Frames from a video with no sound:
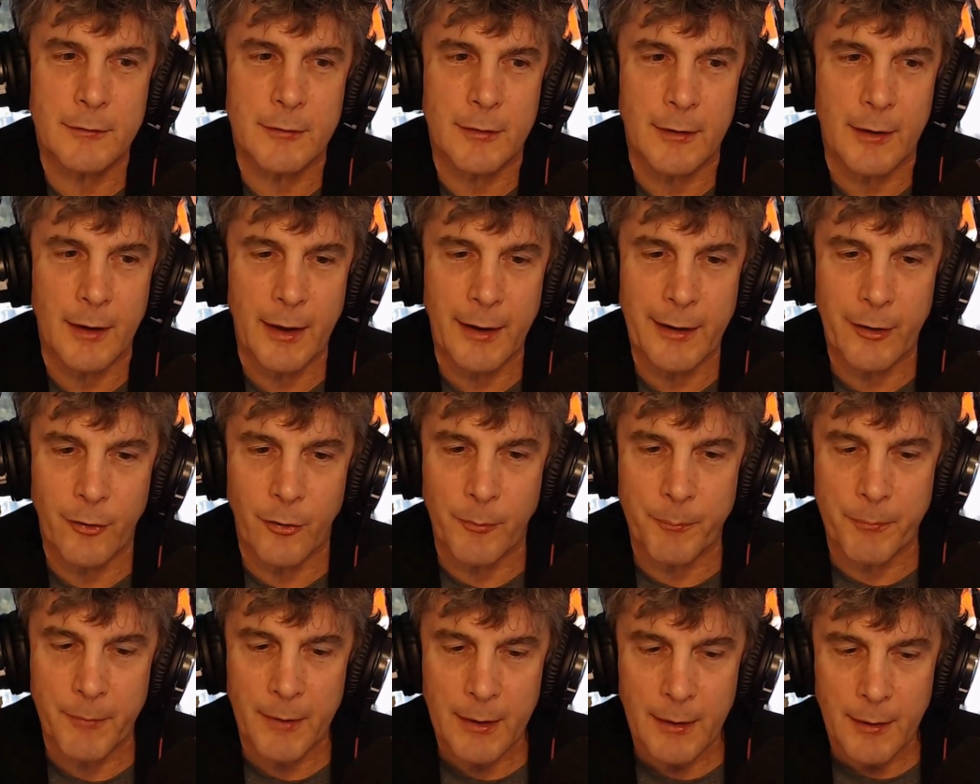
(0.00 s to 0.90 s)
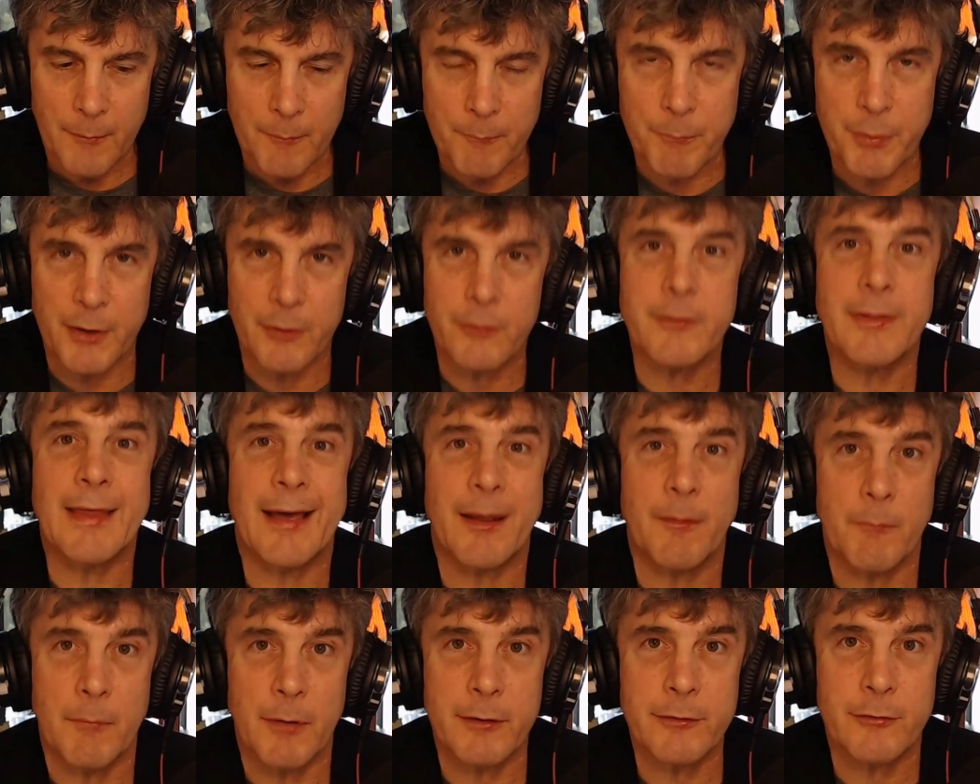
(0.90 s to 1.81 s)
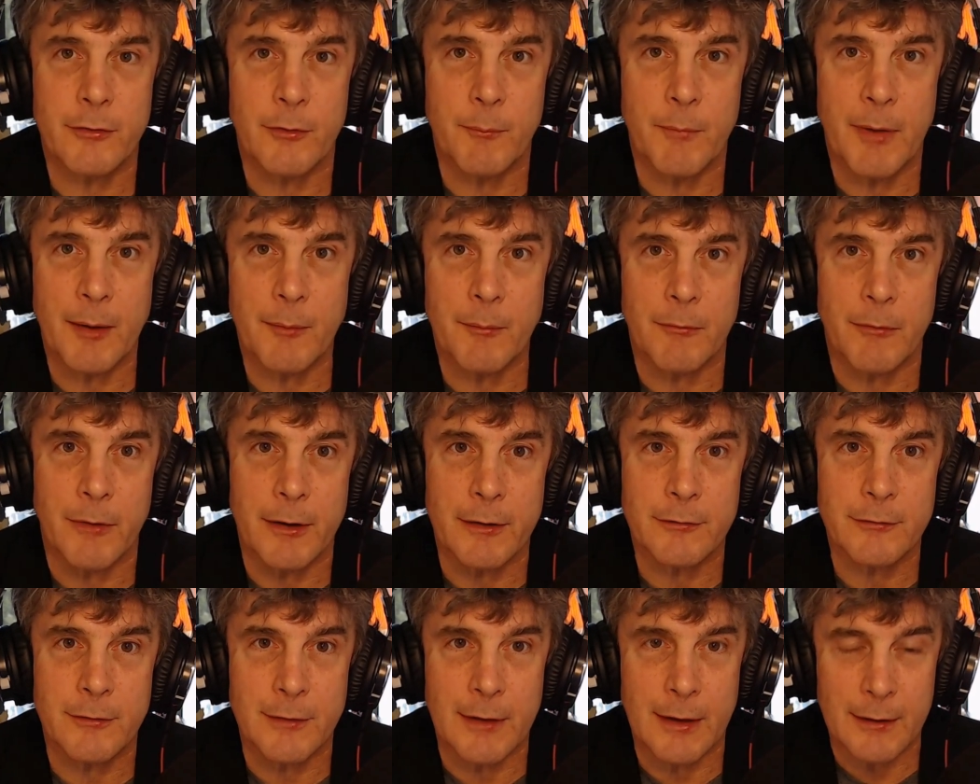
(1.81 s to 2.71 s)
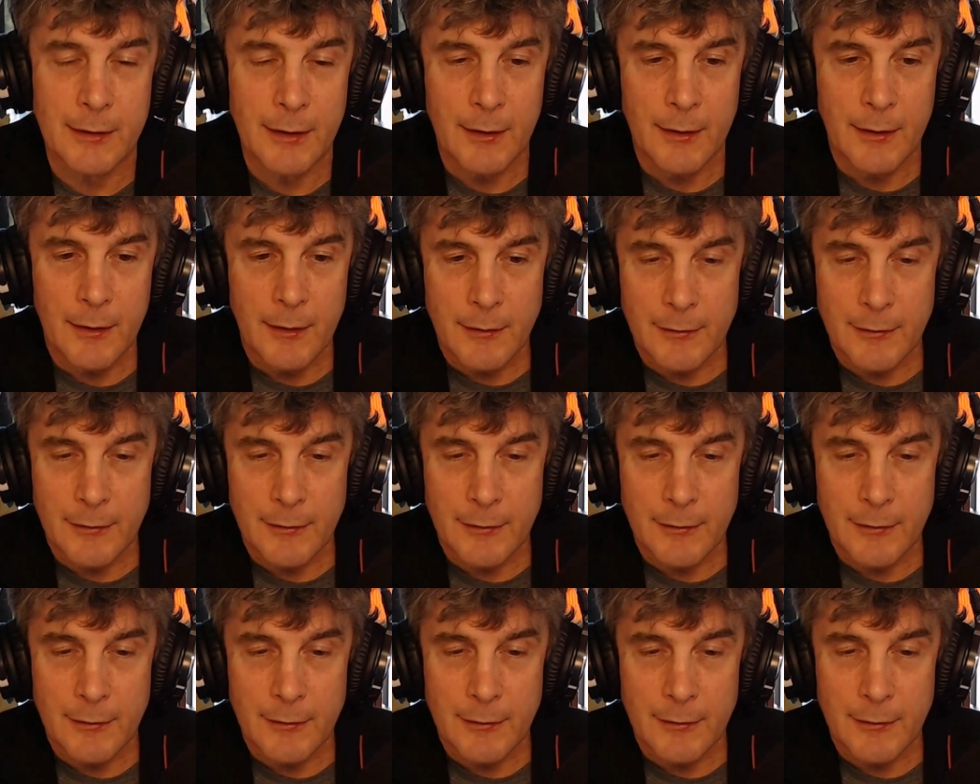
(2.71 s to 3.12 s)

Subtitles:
to help build that muscle memory so that